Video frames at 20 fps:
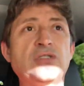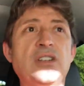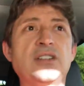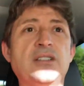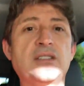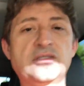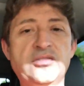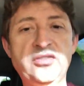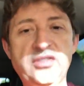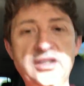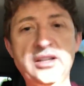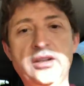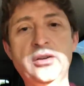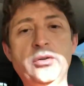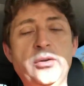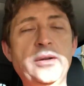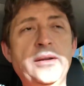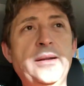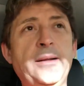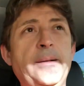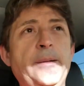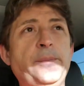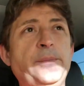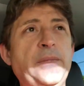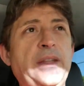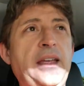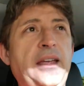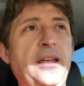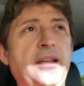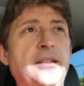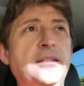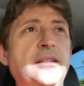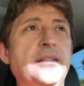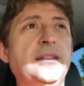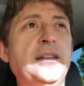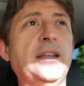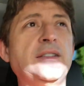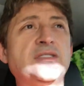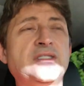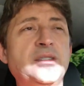to this video and
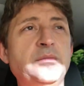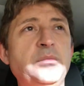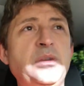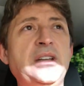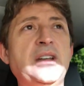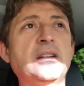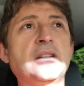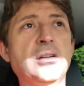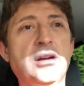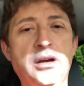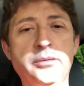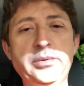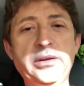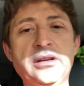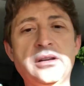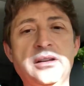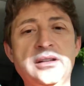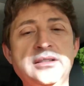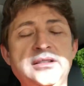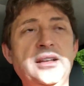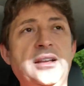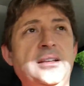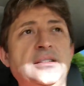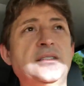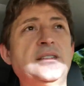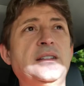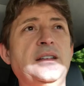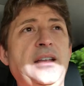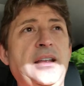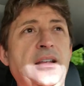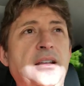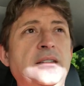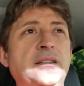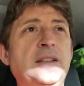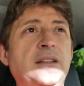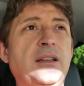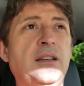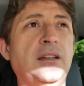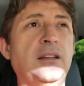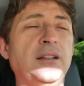they submitted copy content,
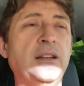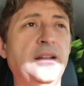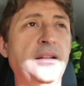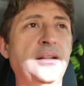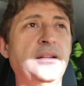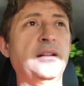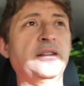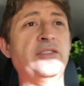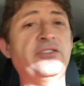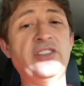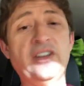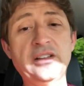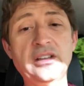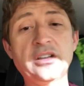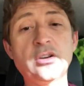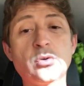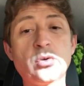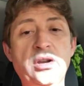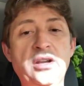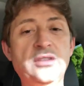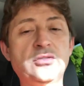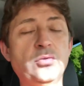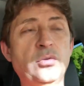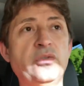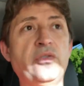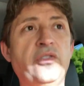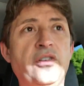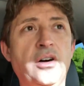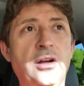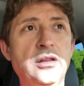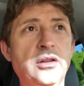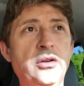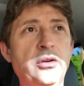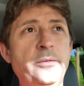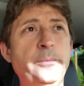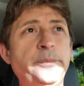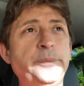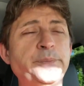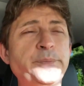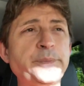and failing grades would
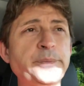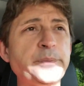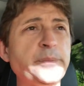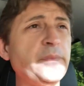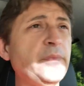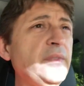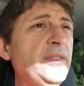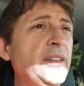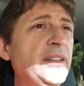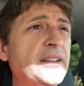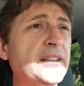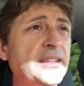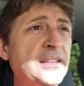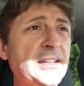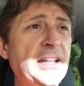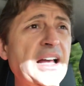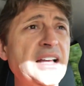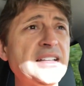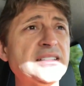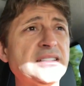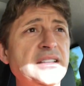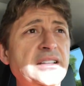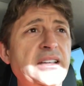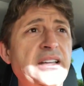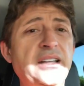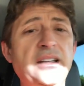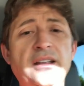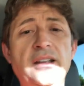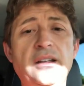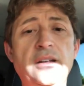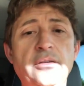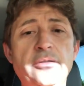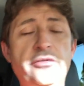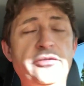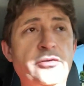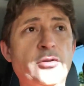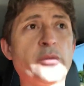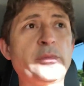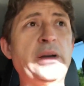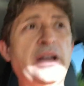follow. Lastly,
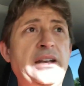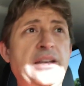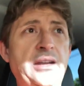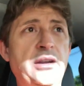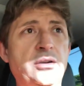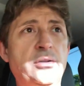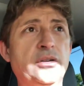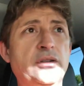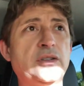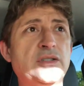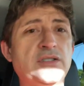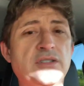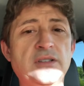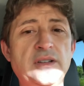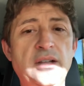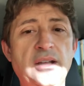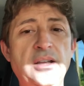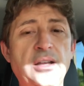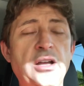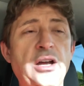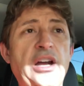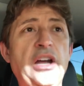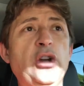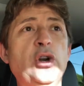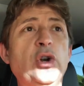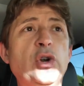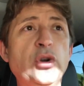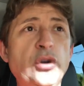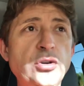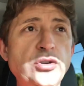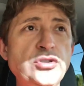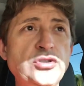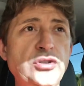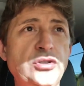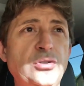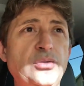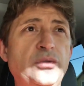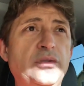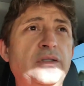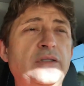format errors. I urge
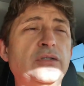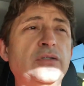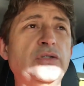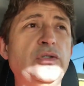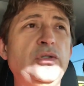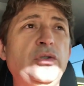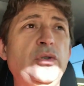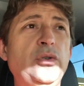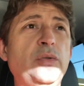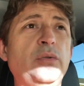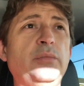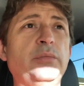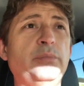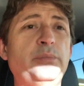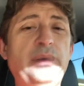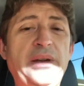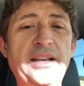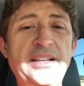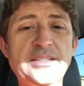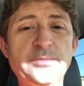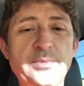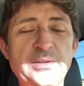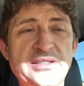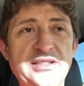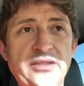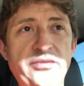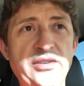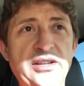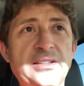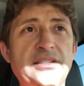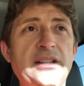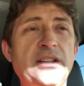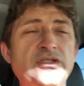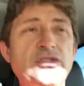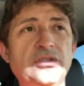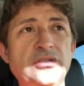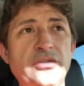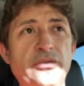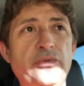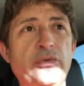you to pay specific
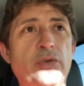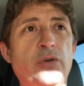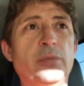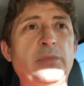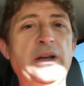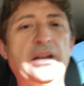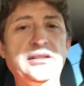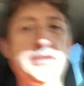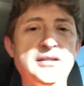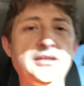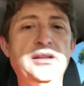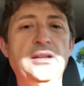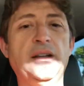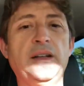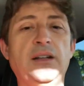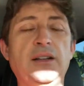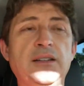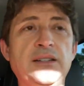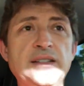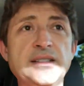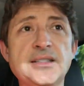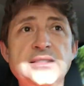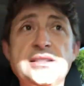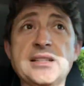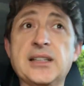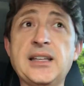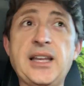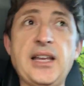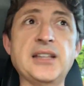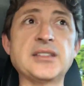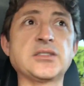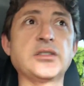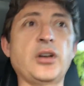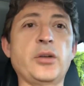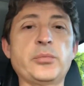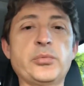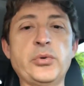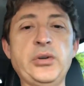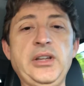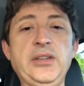attention to format. This is a case
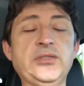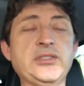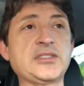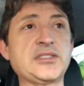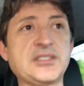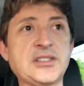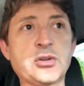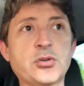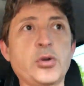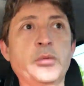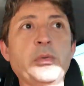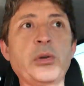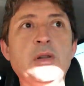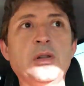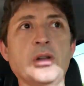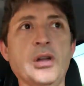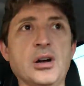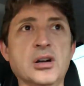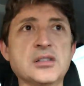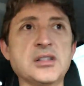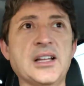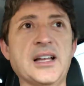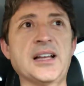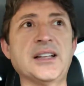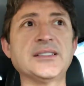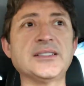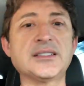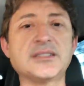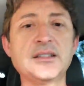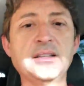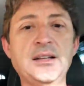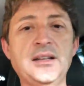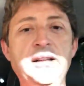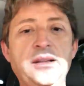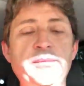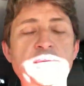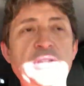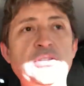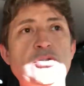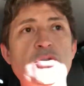law brief. This is a criminal law class
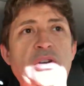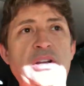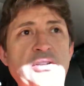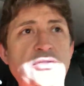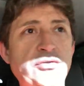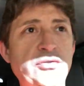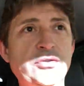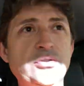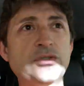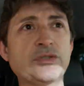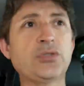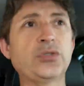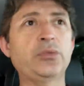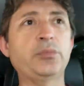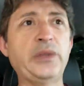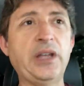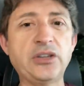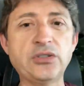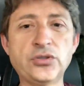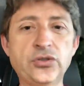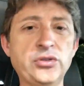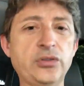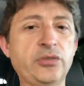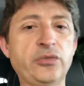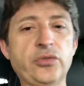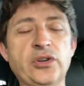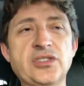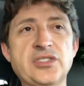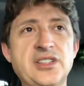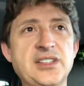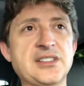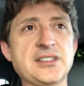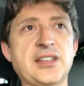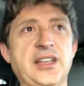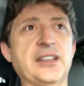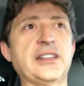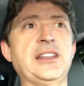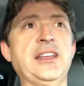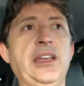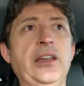that transfers to major universities
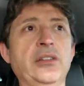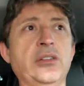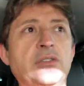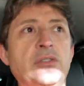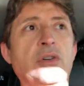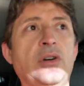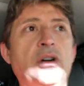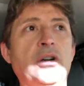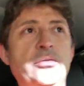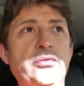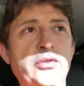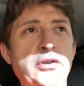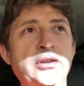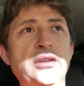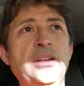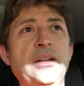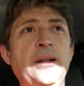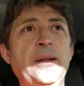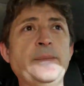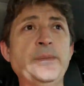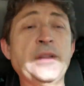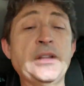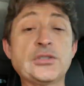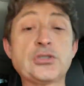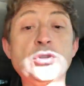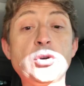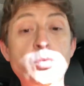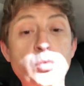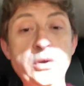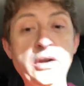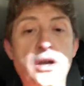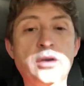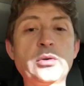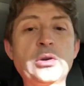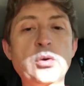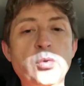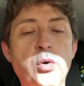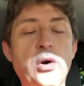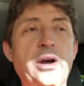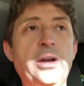like Yale and Harvard, and so we are
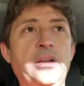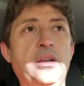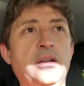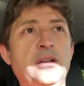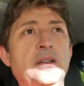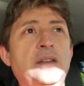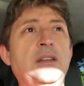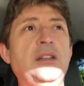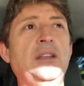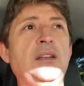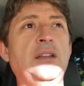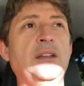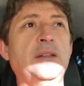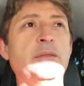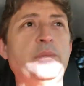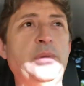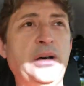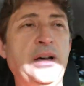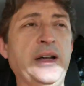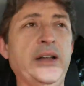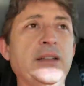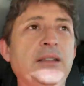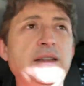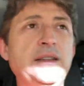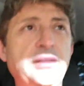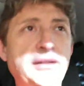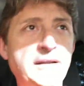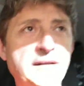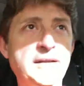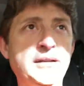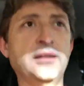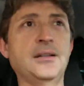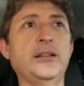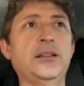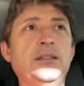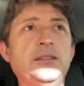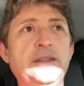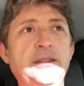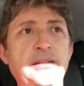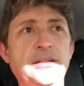required by
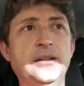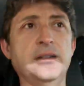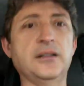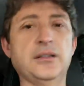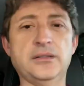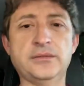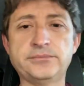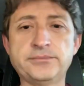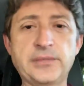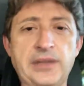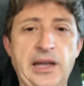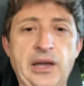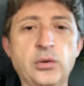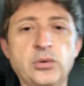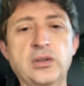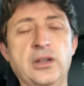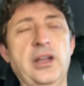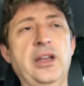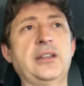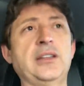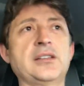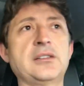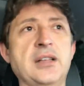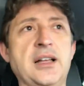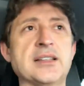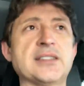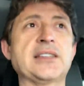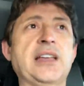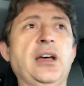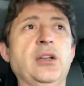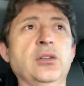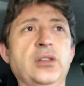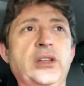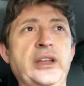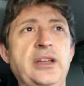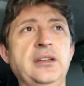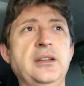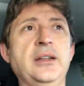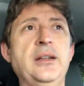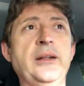the outline, the class
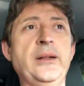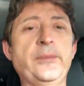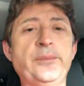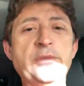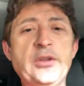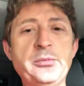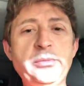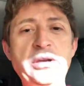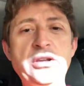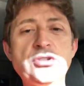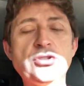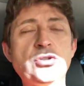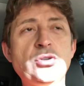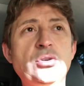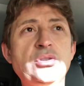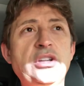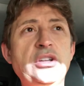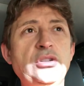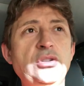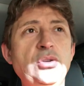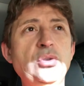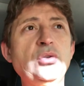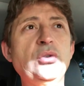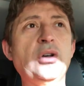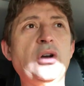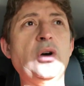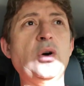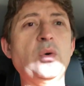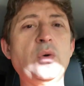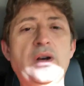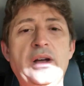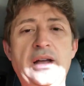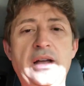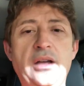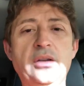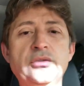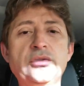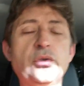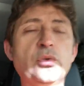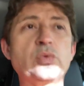outline, to make sure that you know
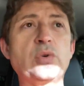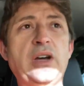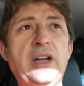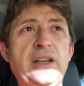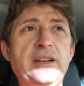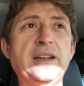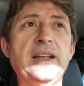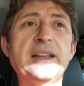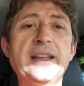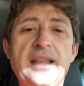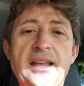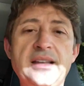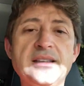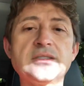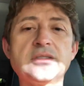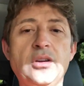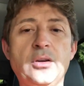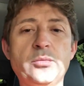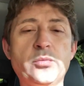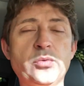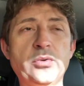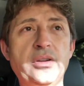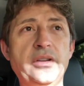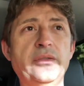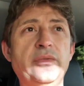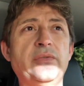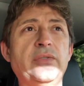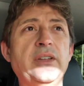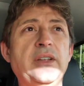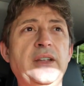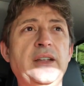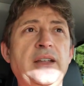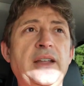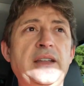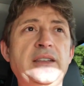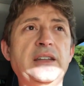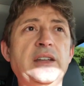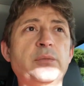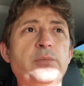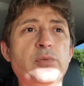how to write a case law brief
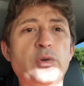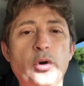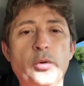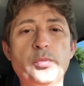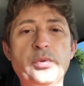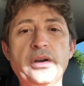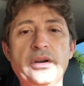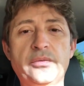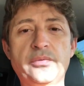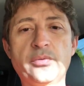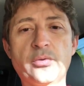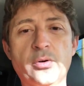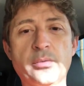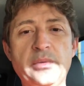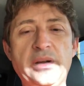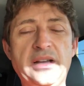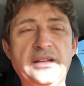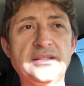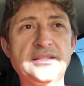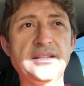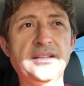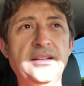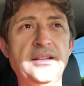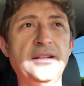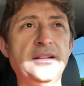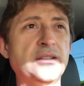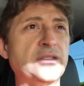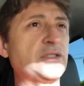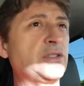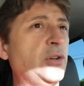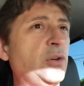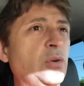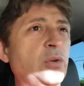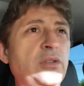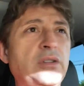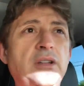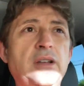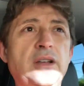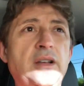in the appropriate format. So